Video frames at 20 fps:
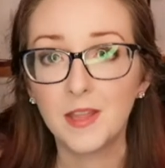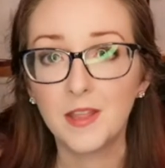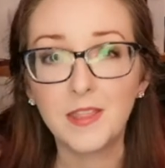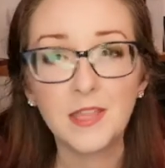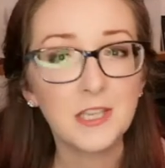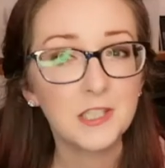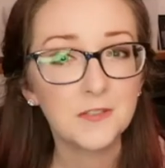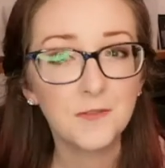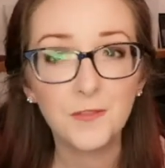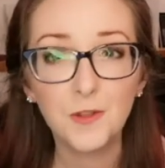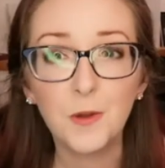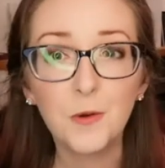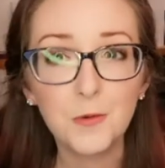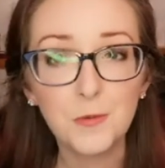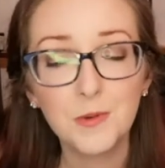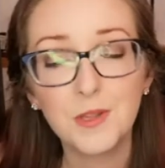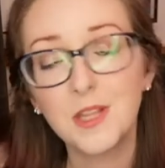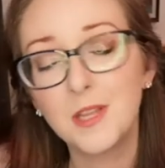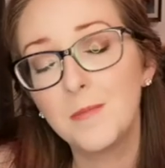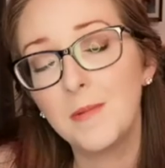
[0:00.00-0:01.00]
Things flowed
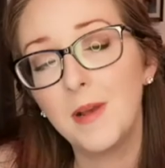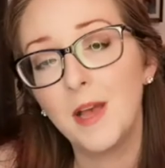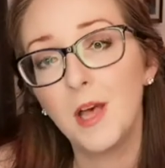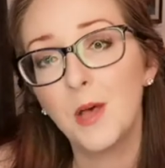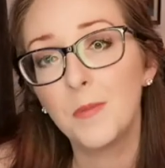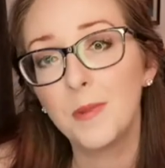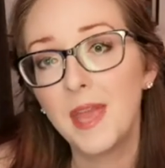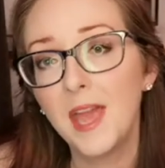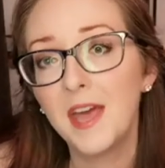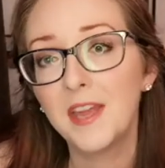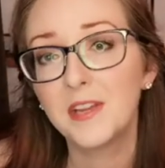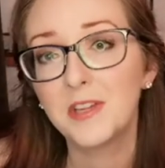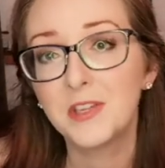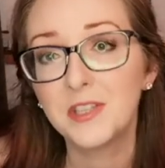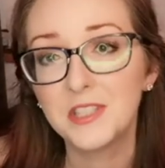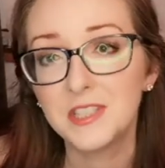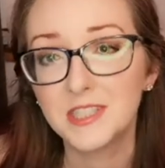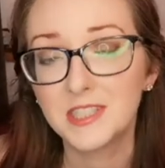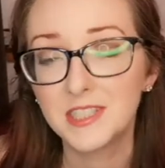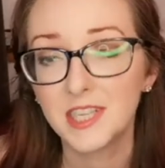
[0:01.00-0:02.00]
really well. We had a good
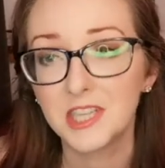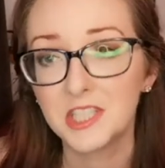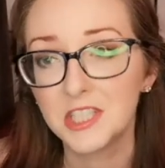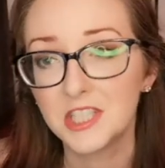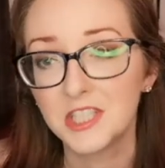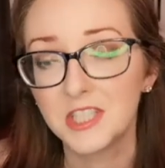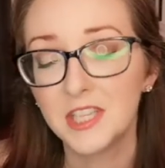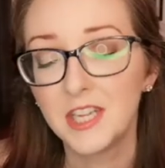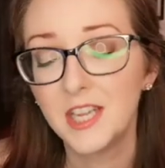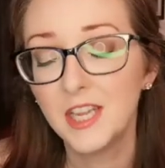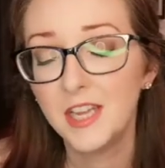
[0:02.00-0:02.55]
discussion.